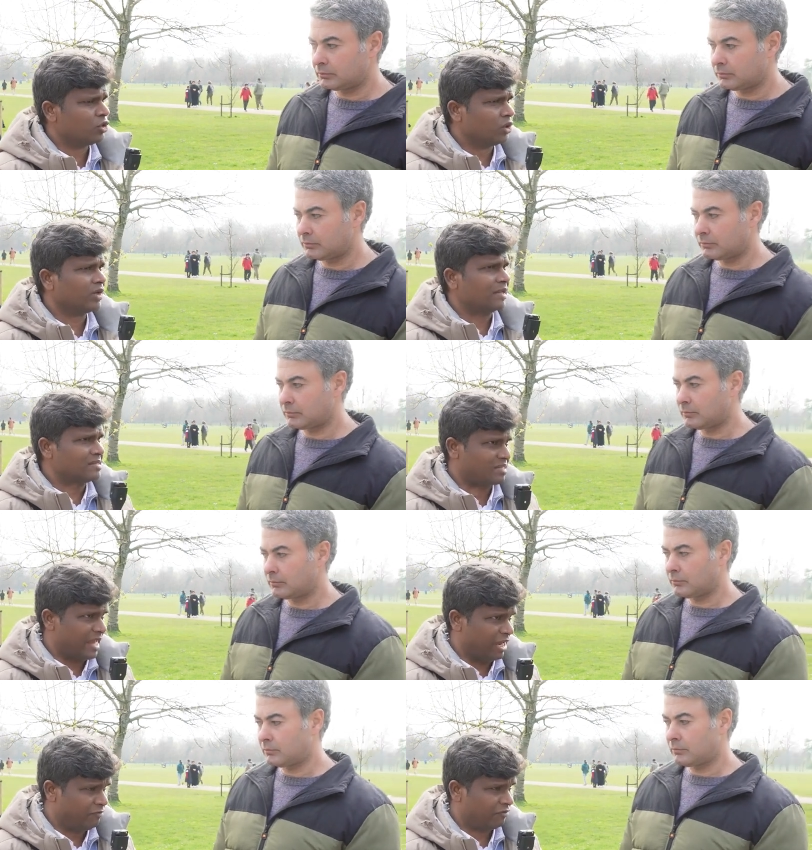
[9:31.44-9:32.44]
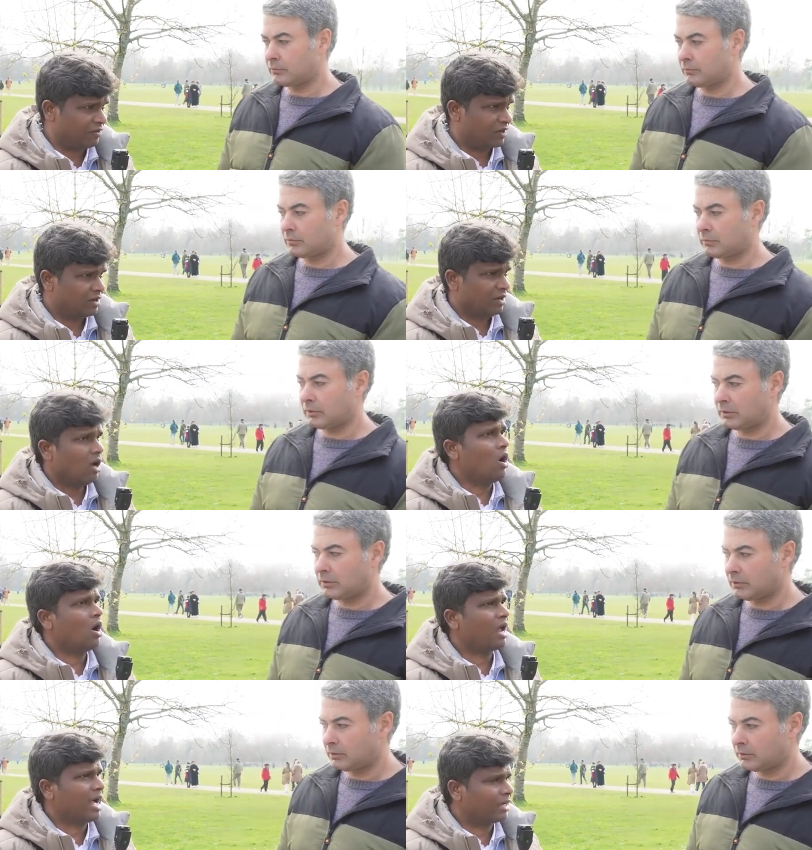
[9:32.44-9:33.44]
Speaker 1: to receive
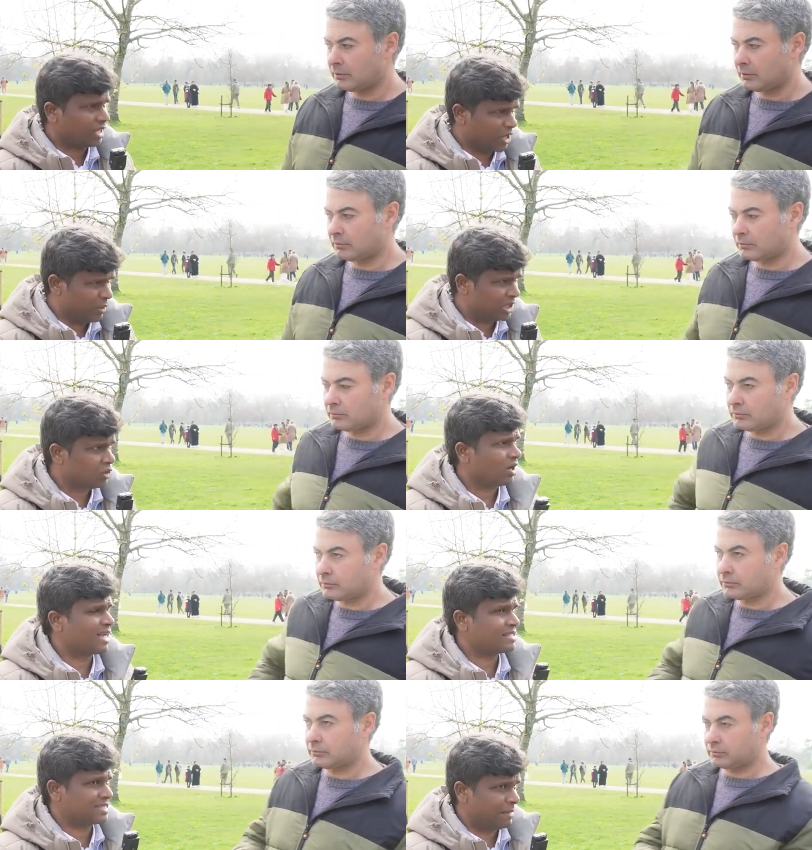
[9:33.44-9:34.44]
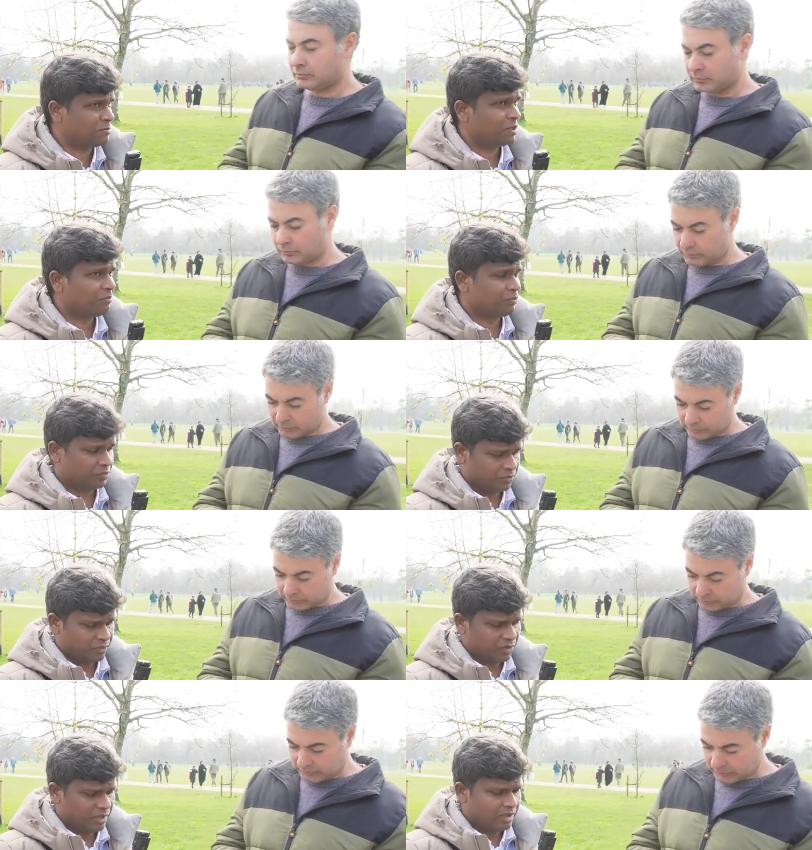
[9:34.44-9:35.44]
or agree with or accept
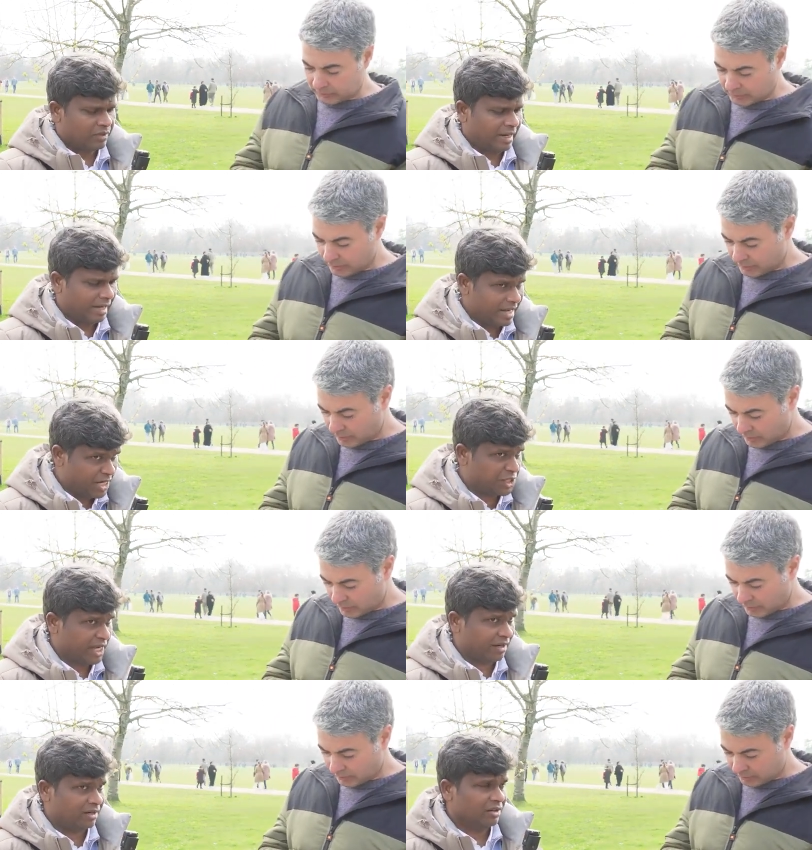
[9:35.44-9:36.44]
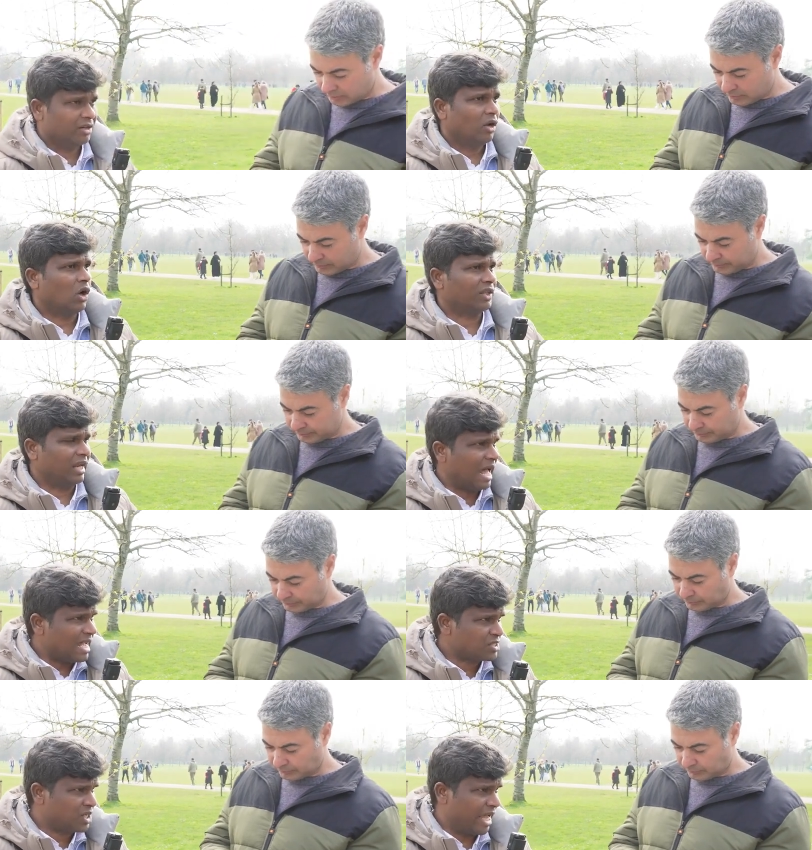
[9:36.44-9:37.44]
the religion or the
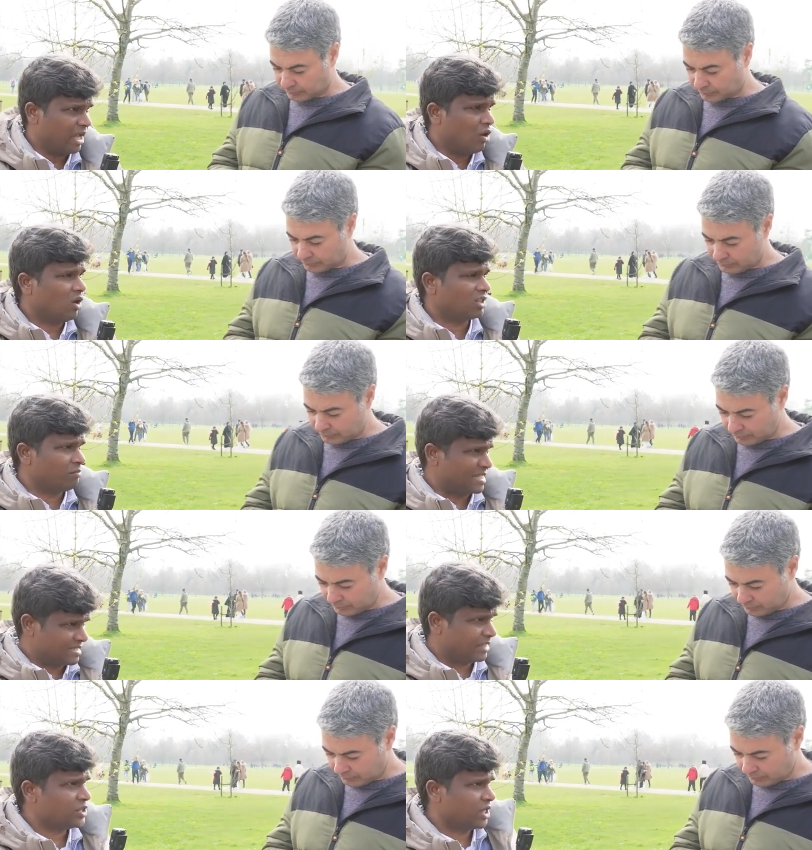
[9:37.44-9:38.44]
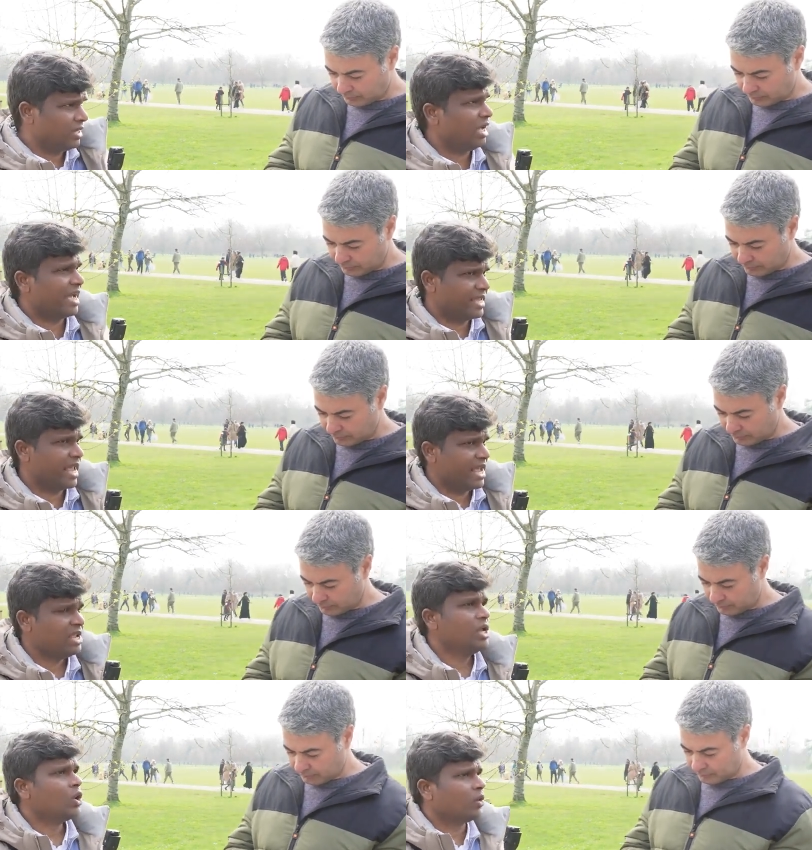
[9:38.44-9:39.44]
last day or the messenger, i.e.,
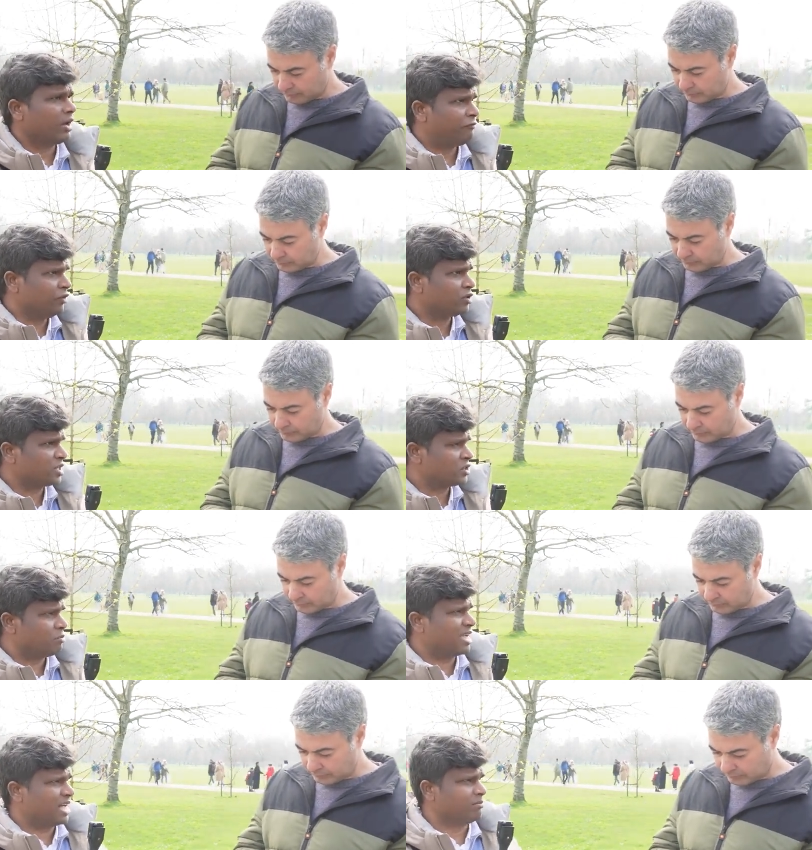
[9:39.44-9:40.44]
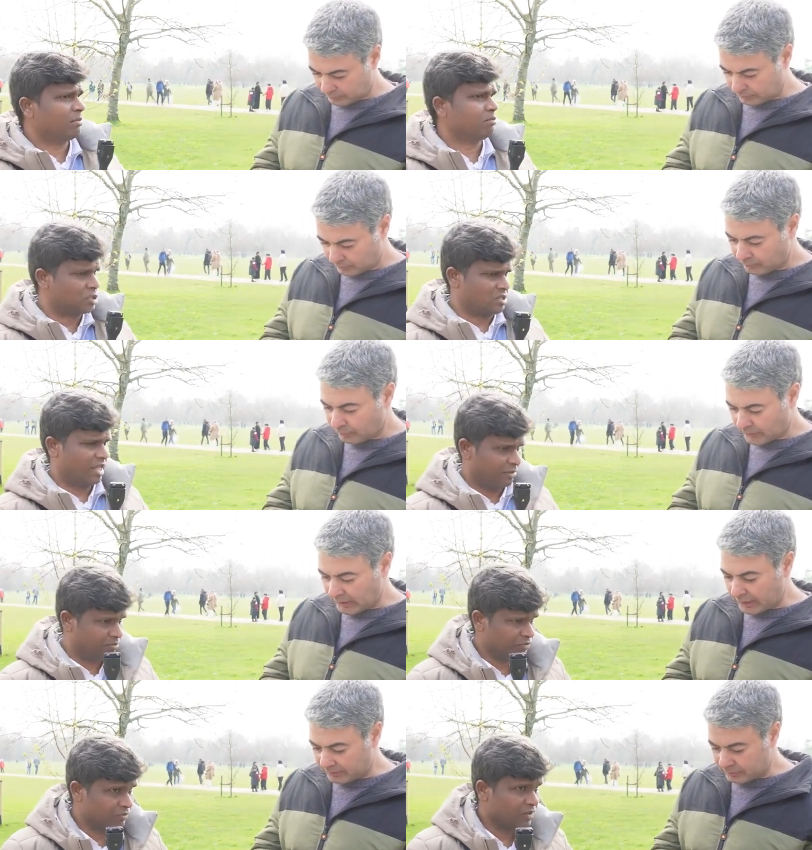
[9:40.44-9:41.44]
who refuses to become a Muslim,